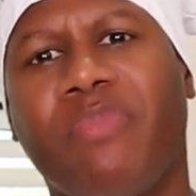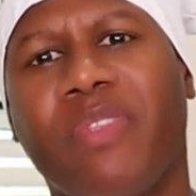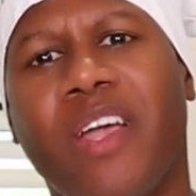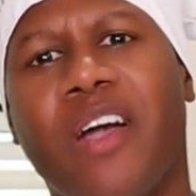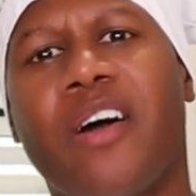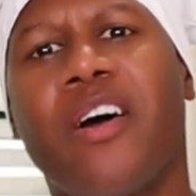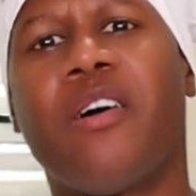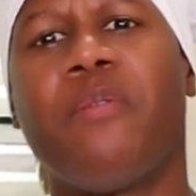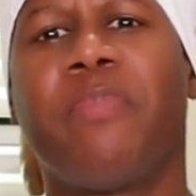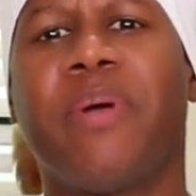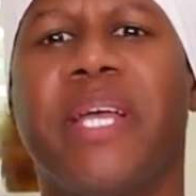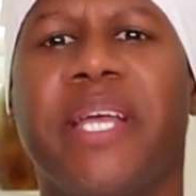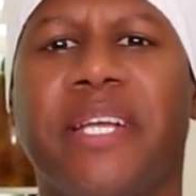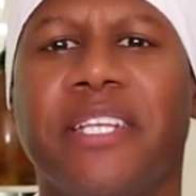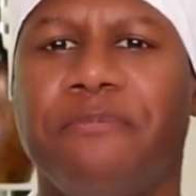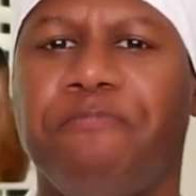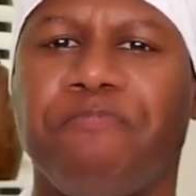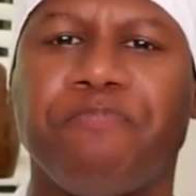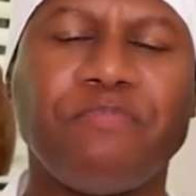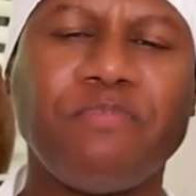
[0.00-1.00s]
Oh
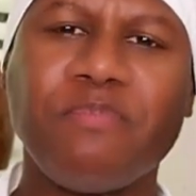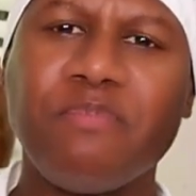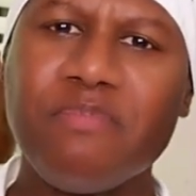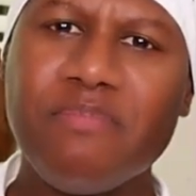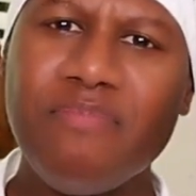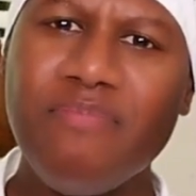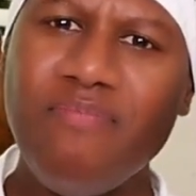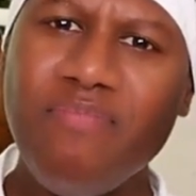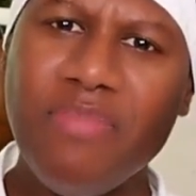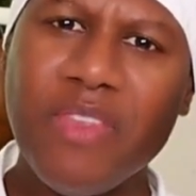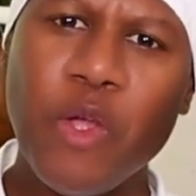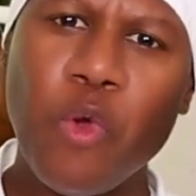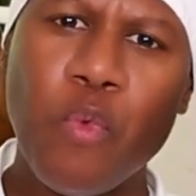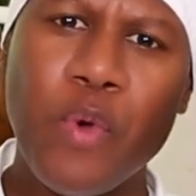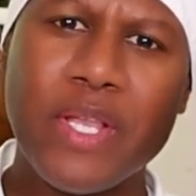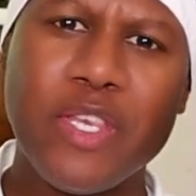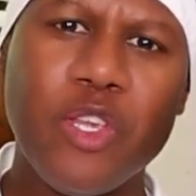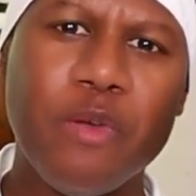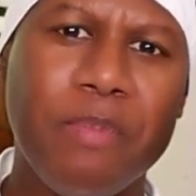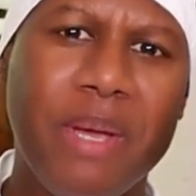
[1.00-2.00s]
man.
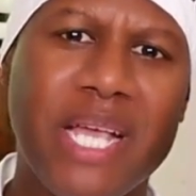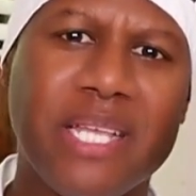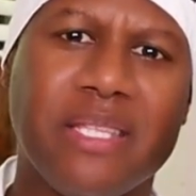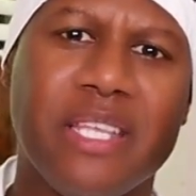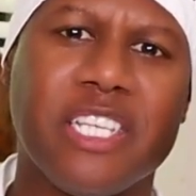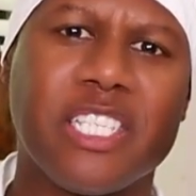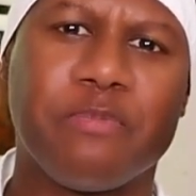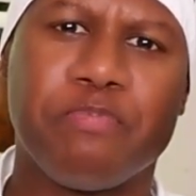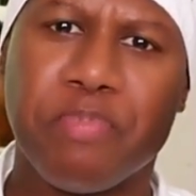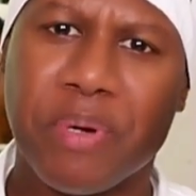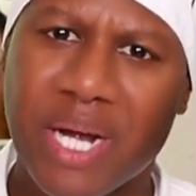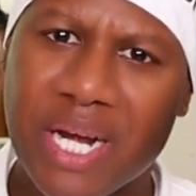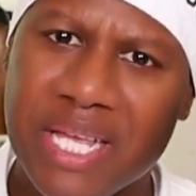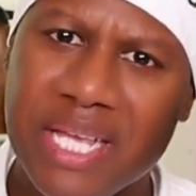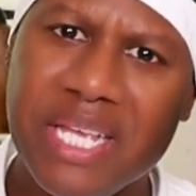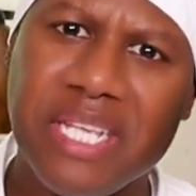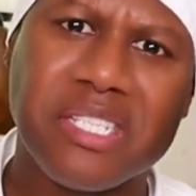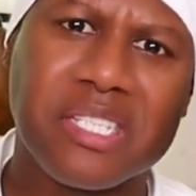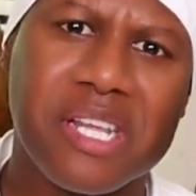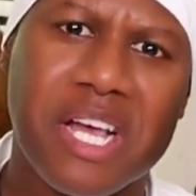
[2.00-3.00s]
When you make this,
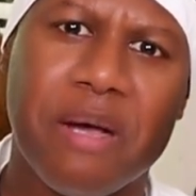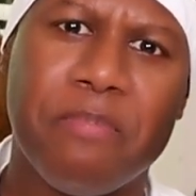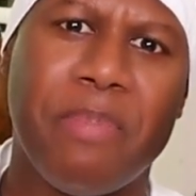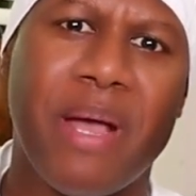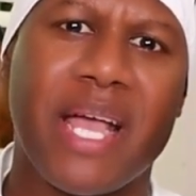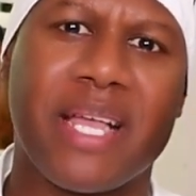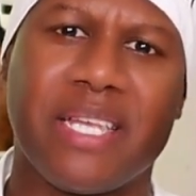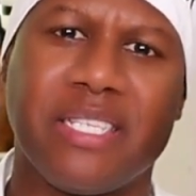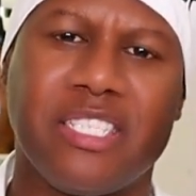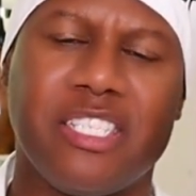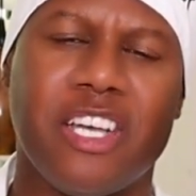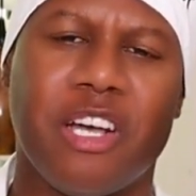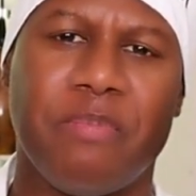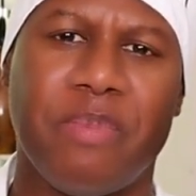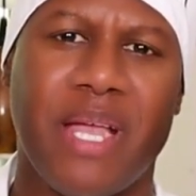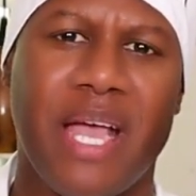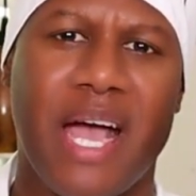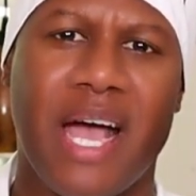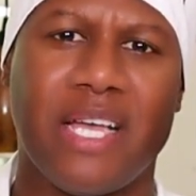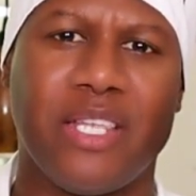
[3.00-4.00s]
please come back and tell
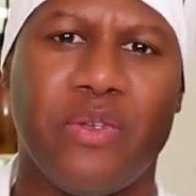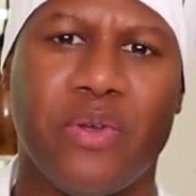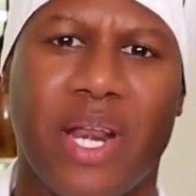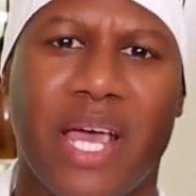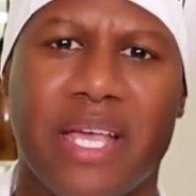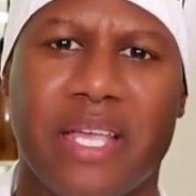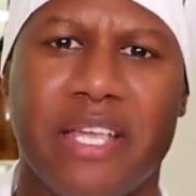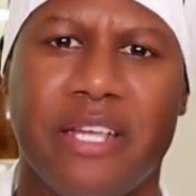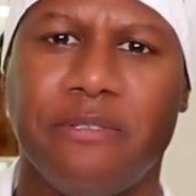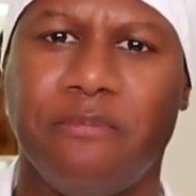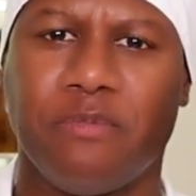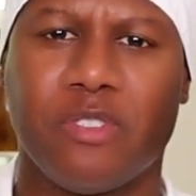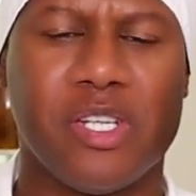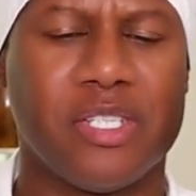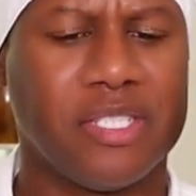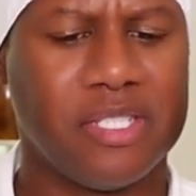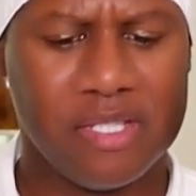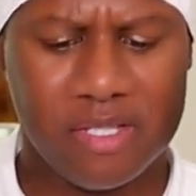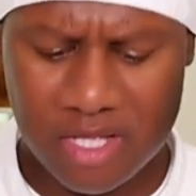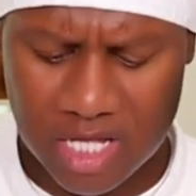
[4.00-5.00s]
me how you like it,
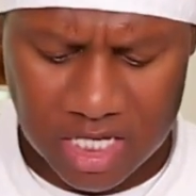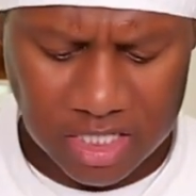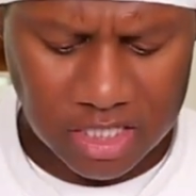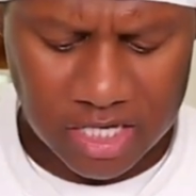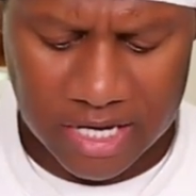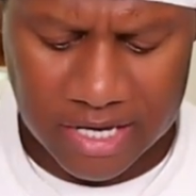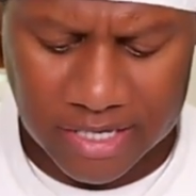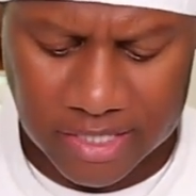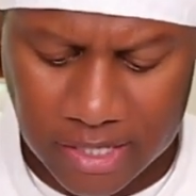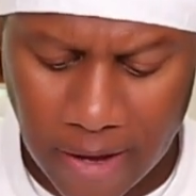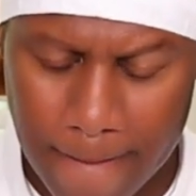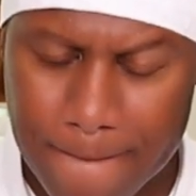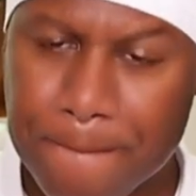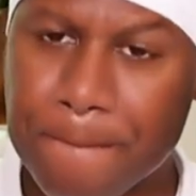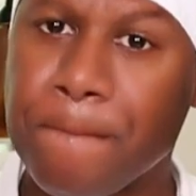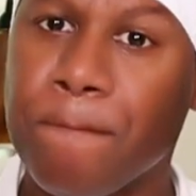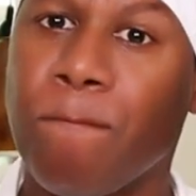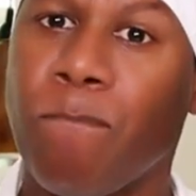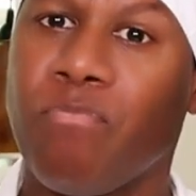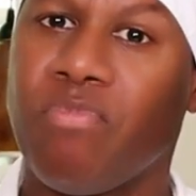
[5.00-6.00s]
because this is
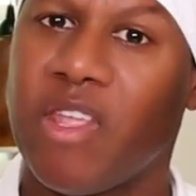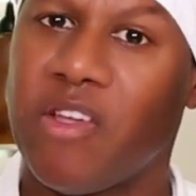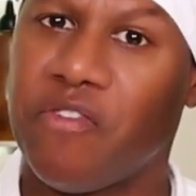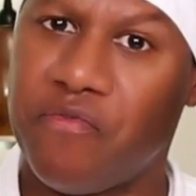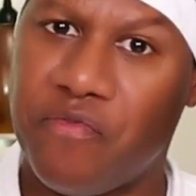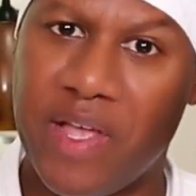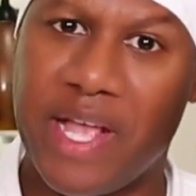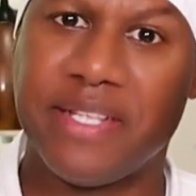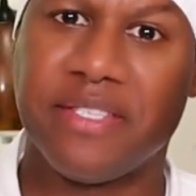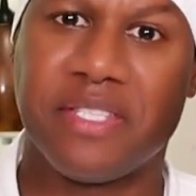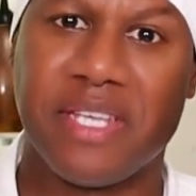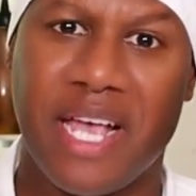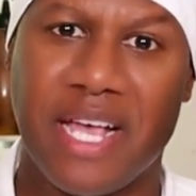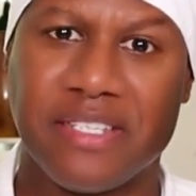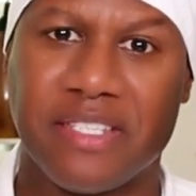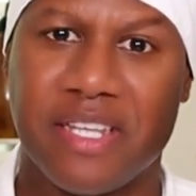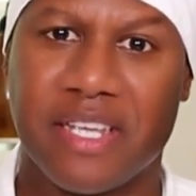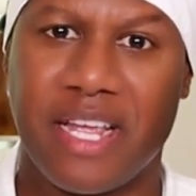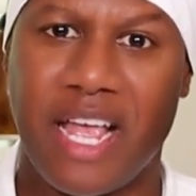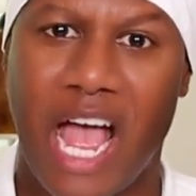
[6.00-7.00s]

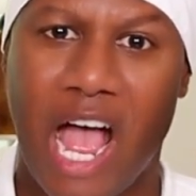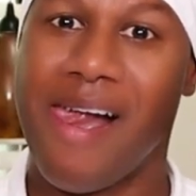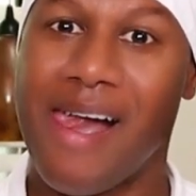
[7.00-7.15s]
fantastic.